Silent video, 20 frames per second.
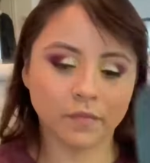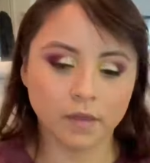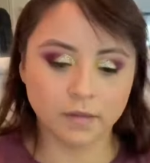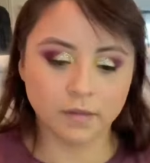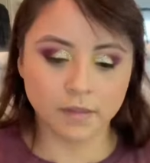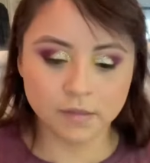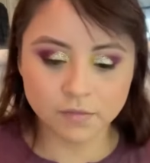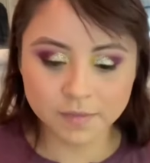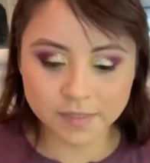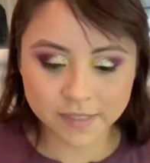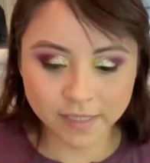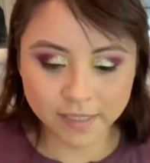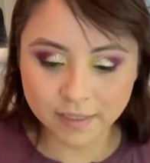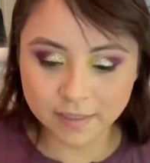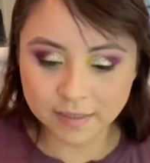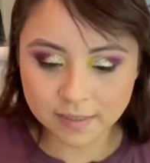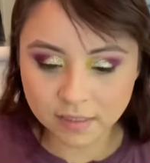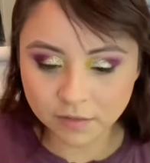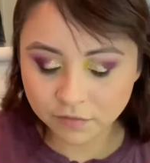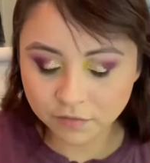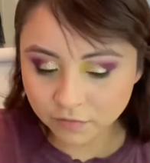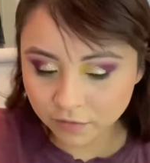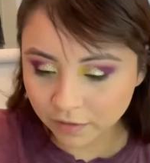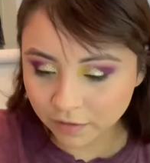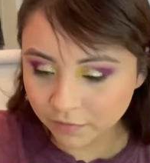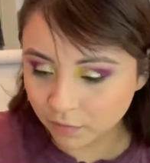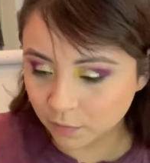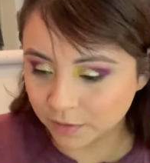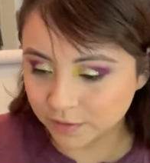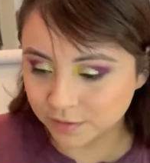That's what I'm saying. It's different for
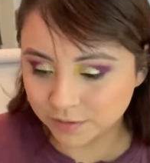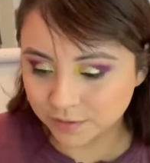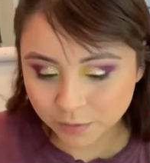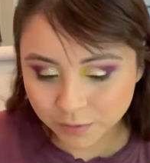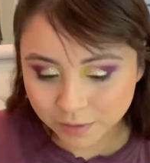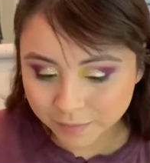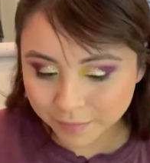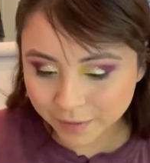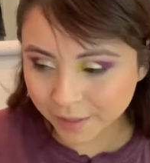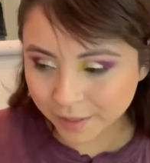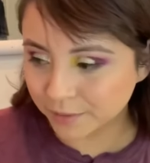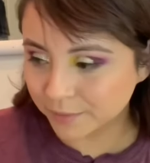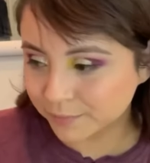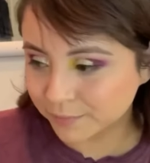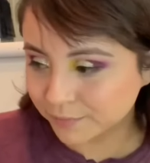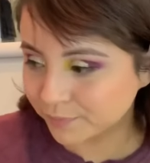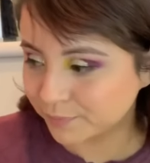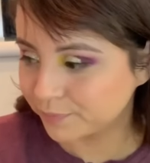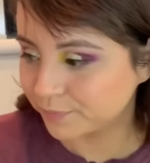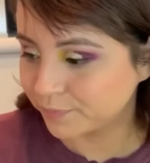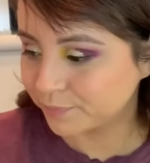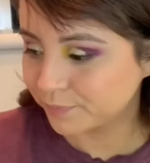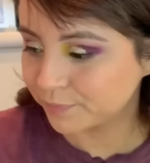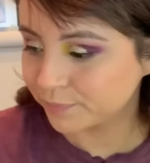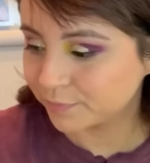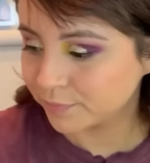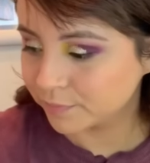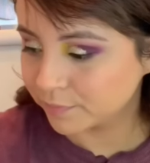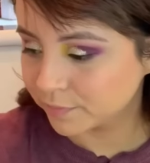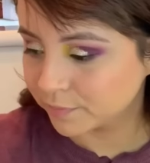everyone. Don't compare.
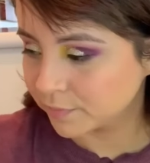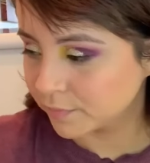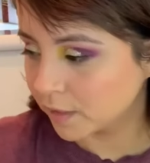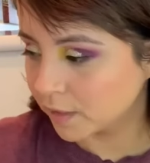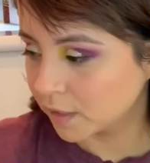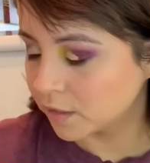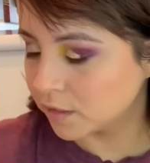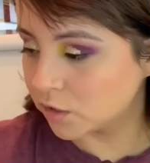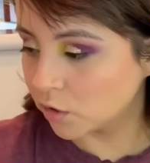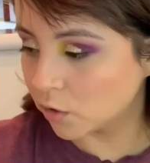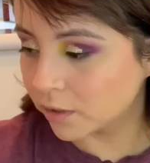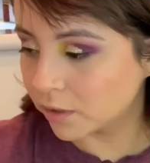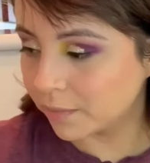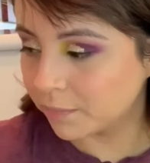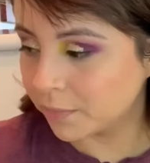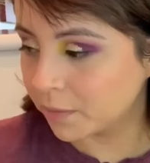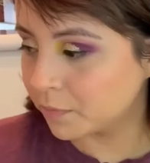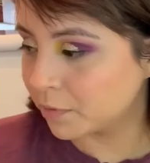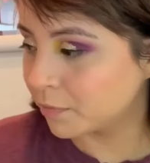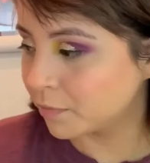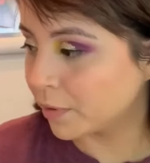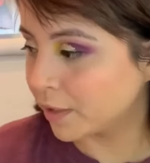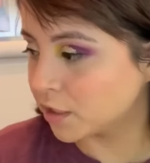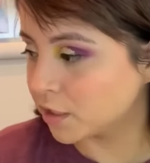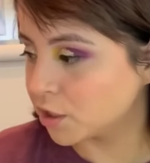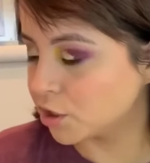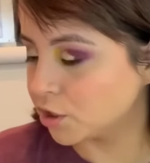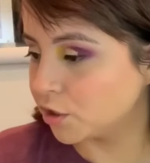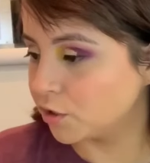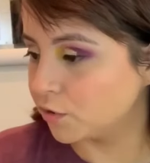Don't let people
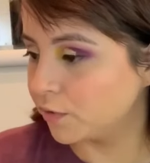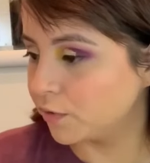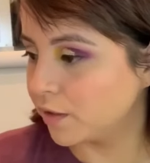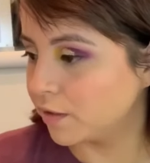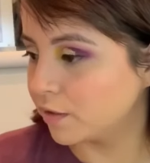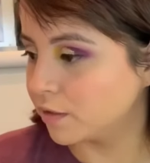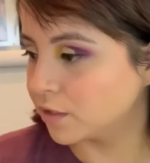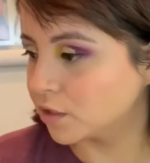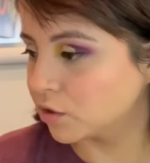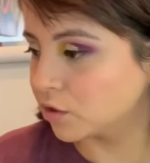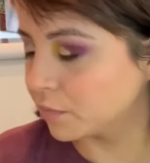pressure you either into